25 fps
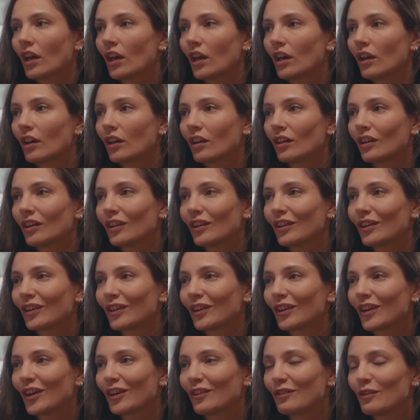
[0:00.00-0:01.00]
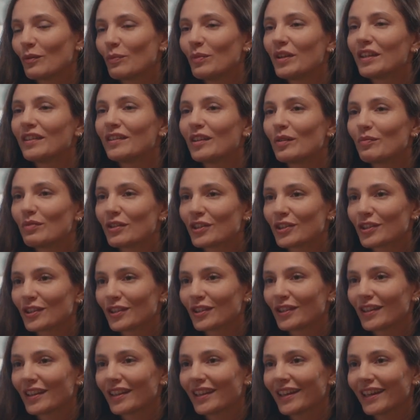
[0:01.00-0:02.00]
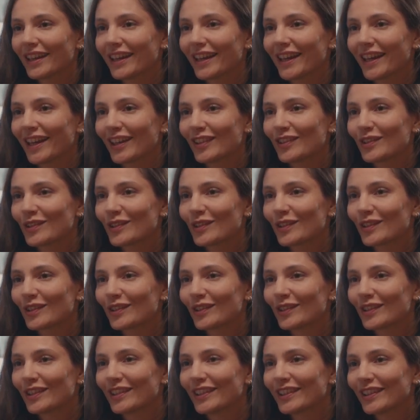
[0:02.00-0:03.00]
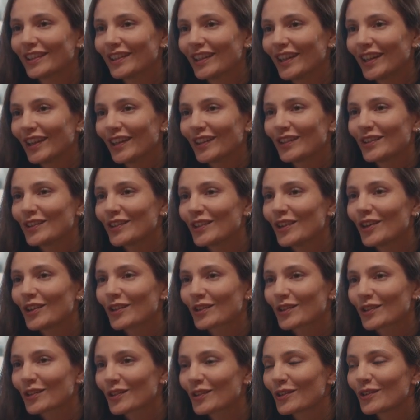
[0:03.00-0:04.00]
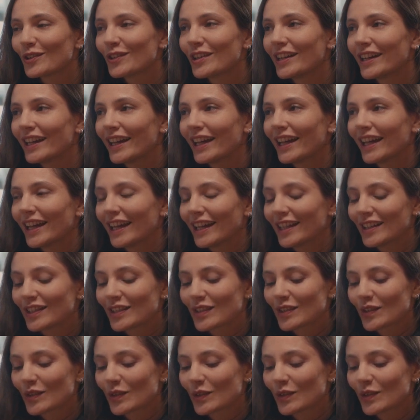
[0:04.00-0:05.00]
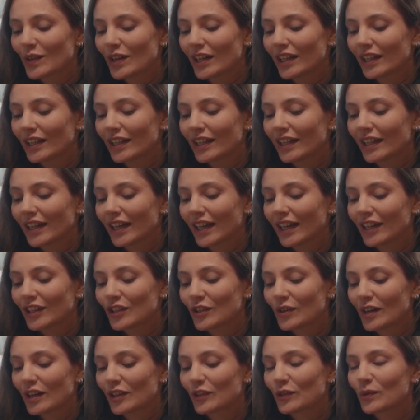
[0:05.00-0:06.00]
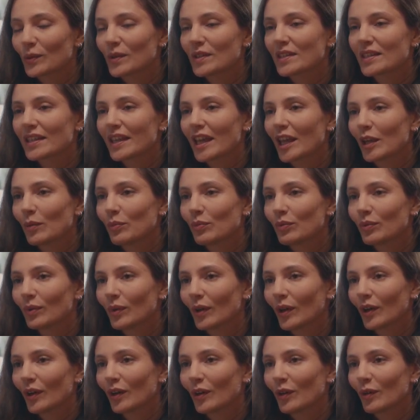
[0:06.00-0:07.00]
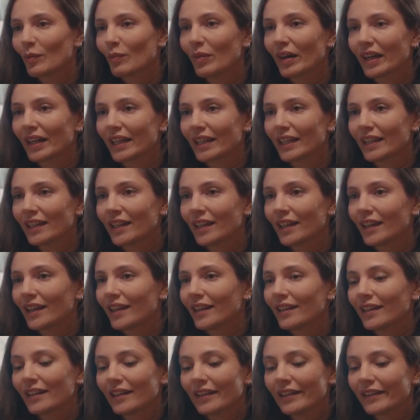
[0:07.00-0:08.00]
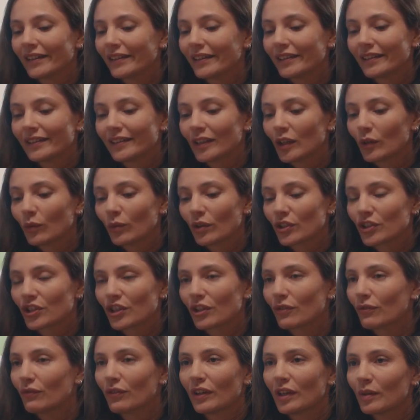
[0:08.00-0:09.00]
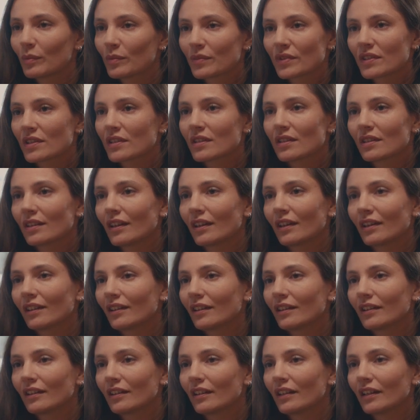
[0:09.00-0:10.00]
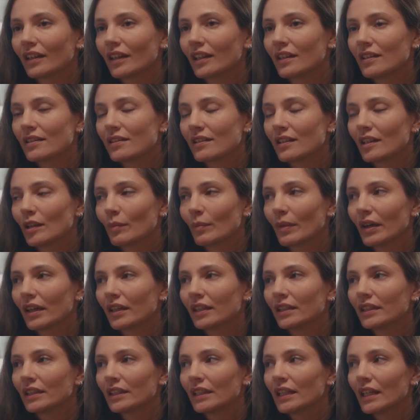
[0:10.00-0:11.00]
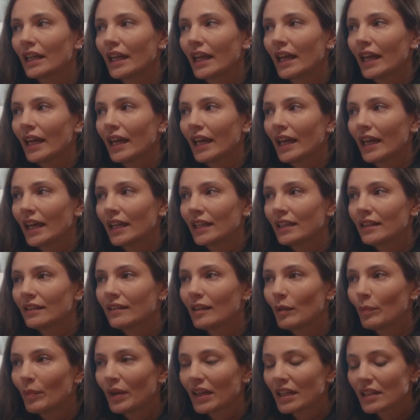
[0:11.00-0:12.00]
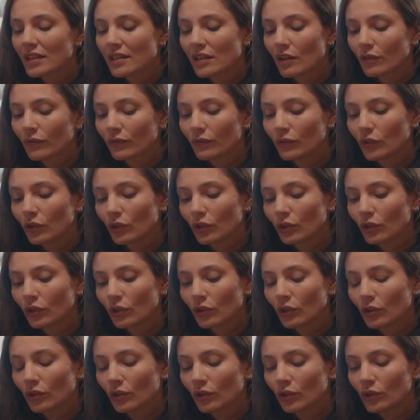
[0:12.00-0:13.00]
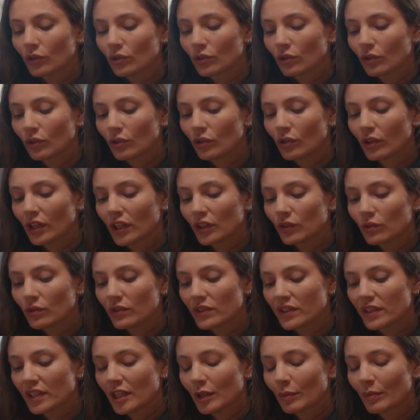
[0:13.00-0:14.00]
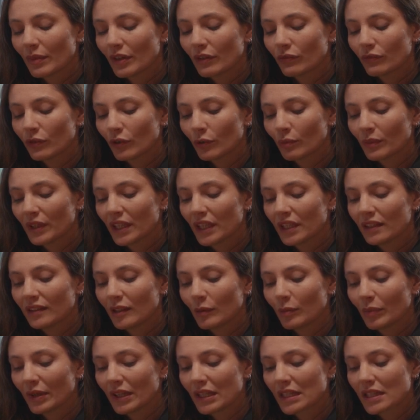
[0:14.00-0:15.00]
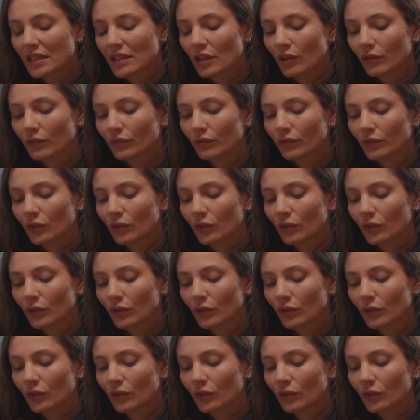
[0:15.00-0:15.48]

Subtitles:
of a big depression I had to go through. And so I tried to escape by watching films in cinema. And it depends of the, you know, going to cinema for me depends of